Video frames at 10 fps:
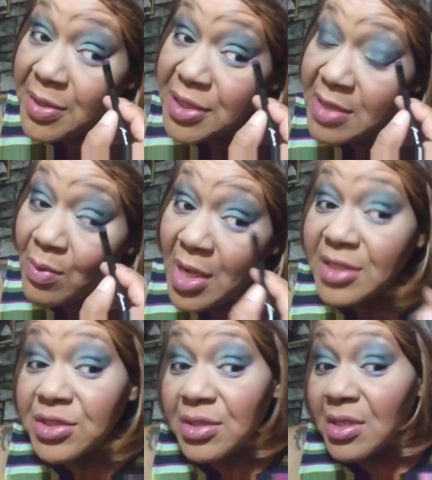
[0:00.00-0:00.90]
But then
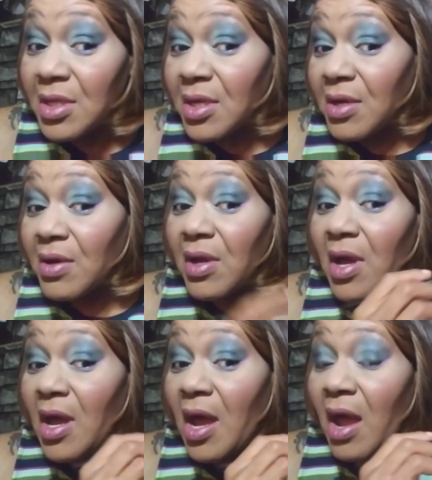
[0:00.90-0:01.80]
watch,
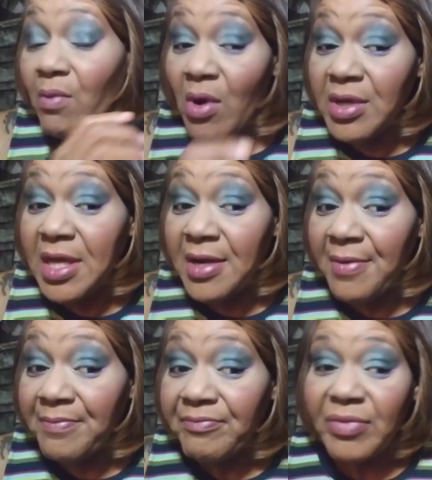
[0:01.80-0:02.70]
I won't get
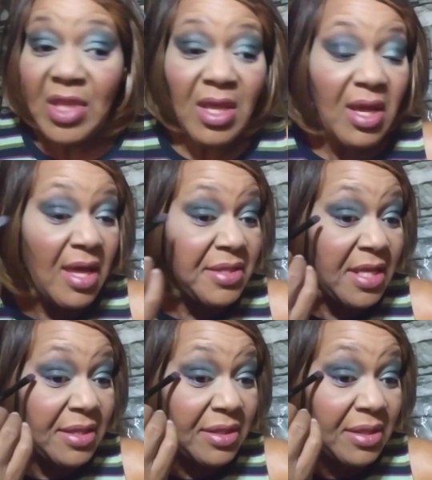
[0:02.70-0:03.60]
them, and
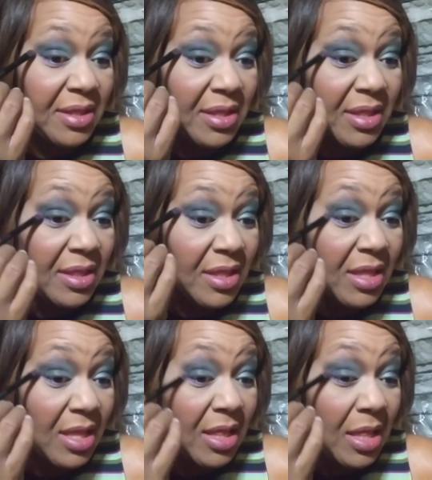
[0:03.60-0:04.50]
then
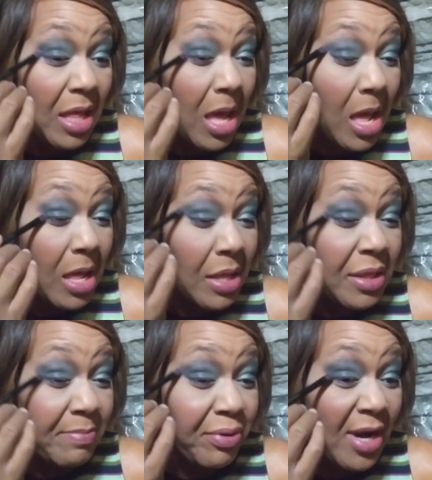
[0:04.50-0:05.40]

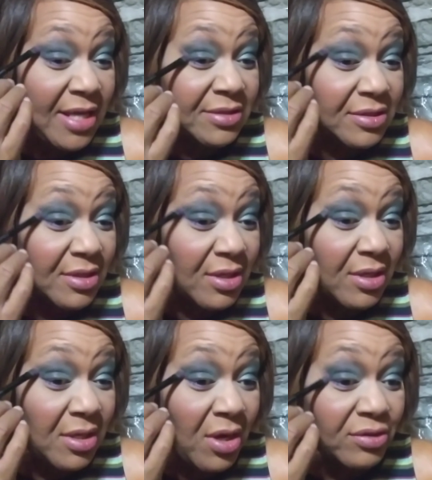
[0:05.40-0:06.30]
the price
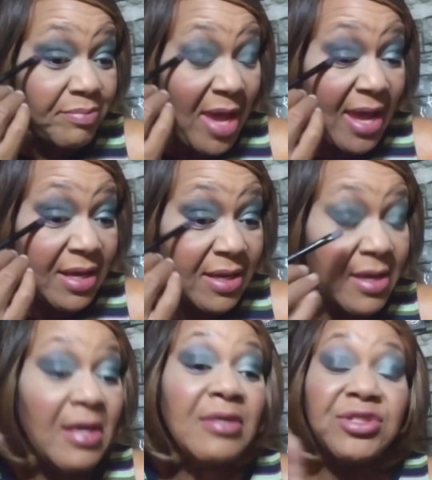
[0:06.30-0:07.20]
goes back,
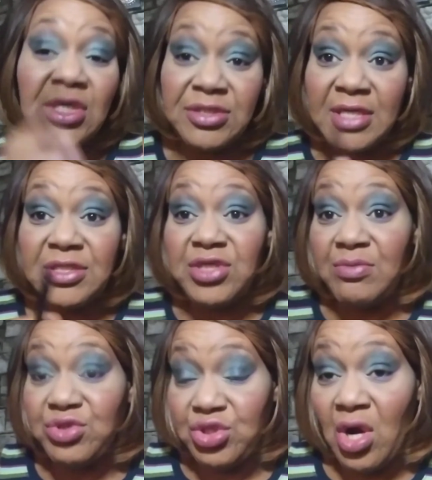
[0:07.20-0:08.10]
just like
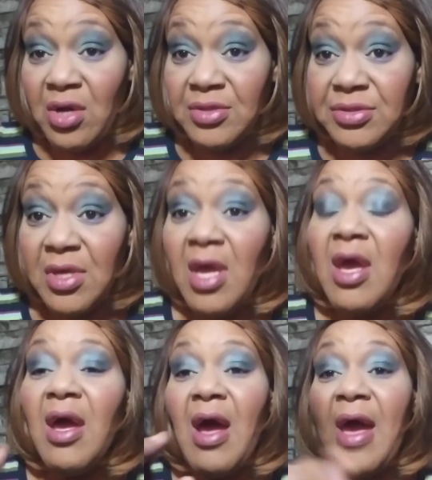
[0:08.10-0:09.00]
James Charles.
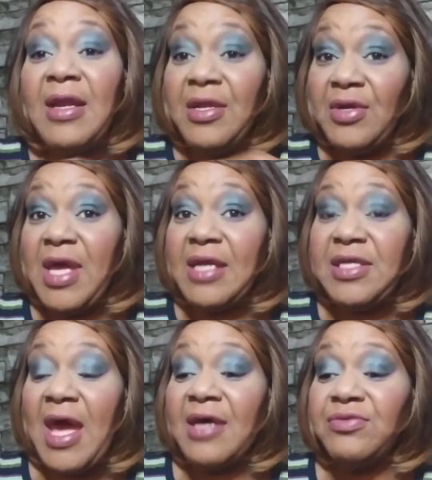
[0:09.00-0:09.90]
I literally had
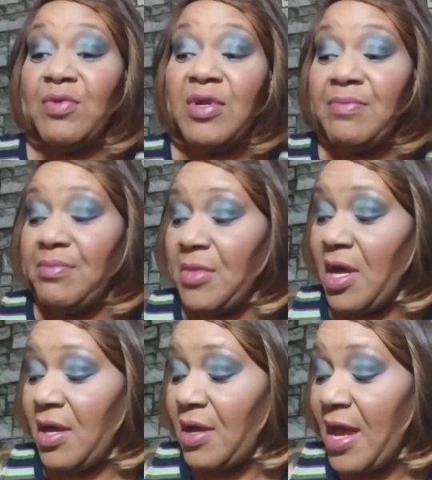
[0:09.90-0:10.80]
to ask one of,
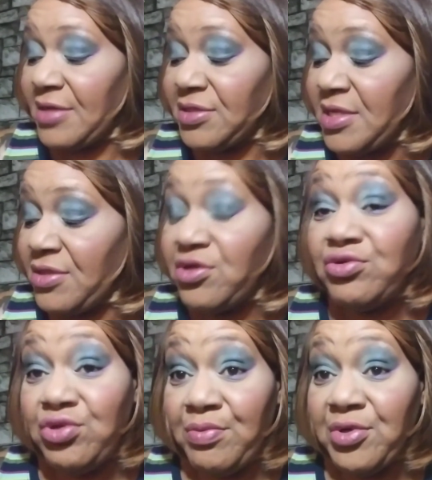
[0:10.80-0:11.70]
uh, I asked another
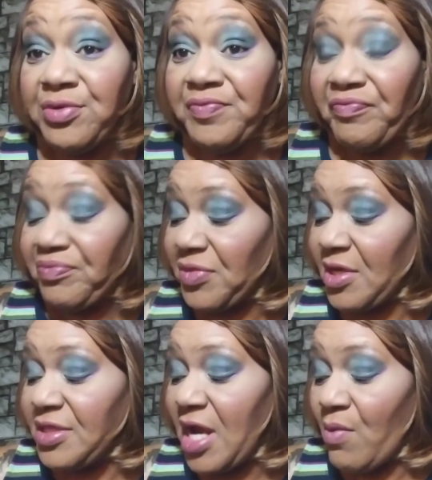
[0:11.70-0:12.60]
YouTuber
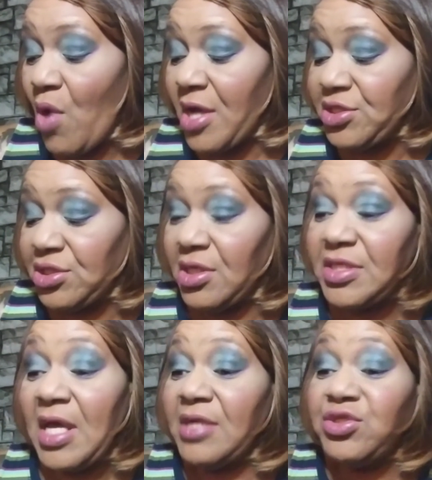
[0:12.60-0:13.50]
that I watch
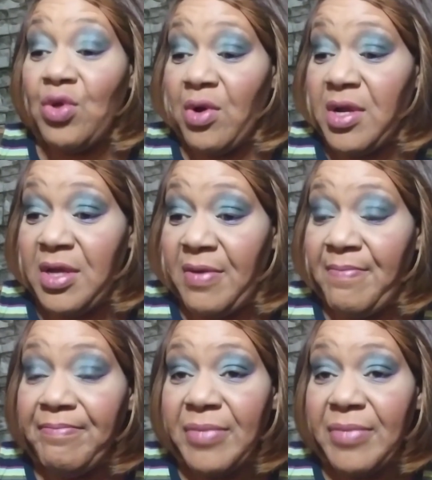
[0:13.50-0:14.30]
because I adore him.